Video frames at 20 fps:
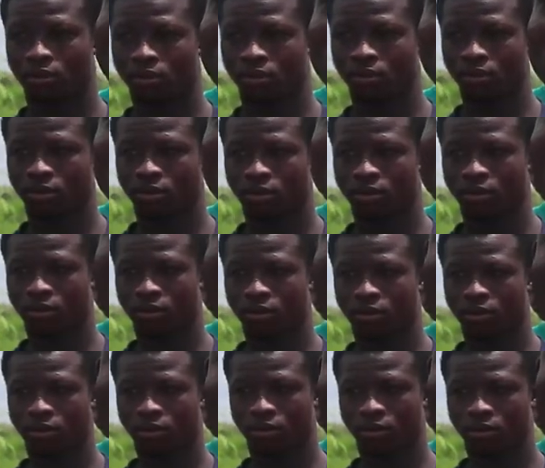
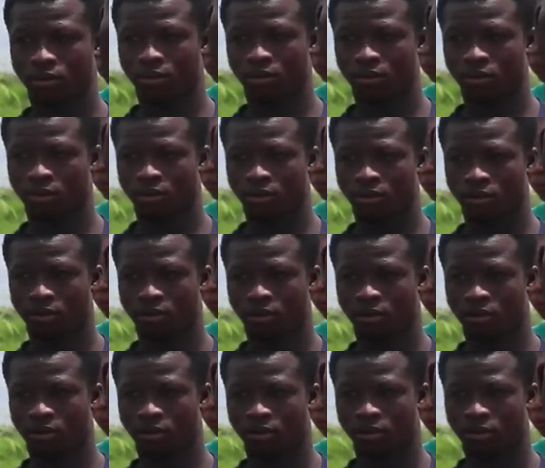
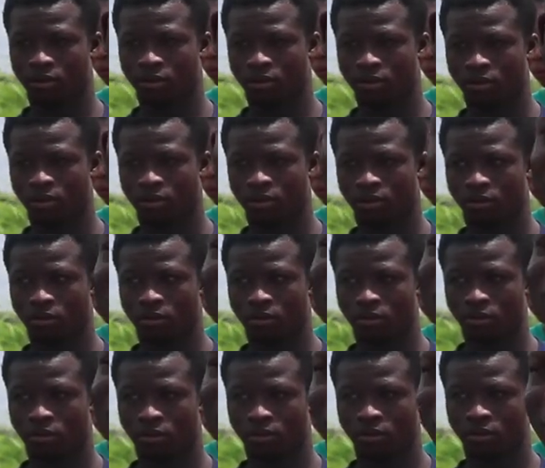
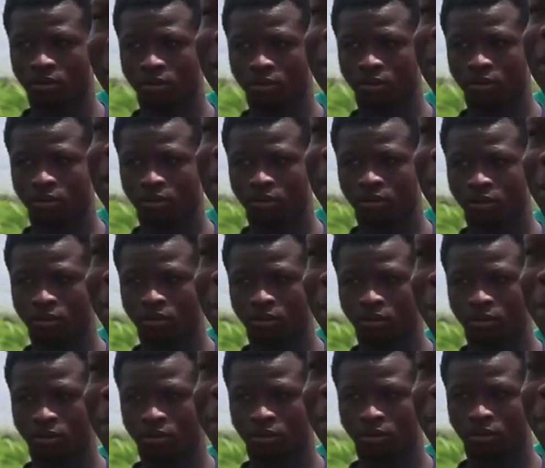
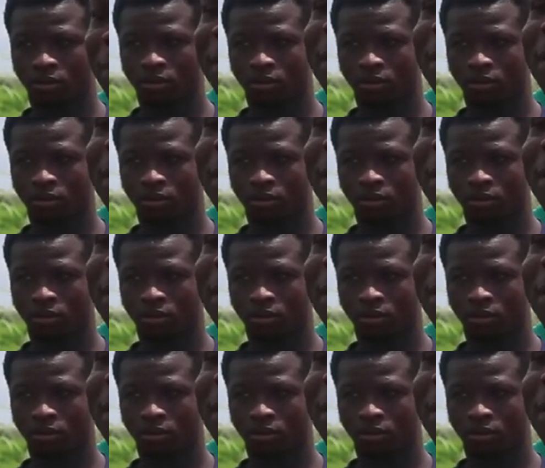The person shown says nothing.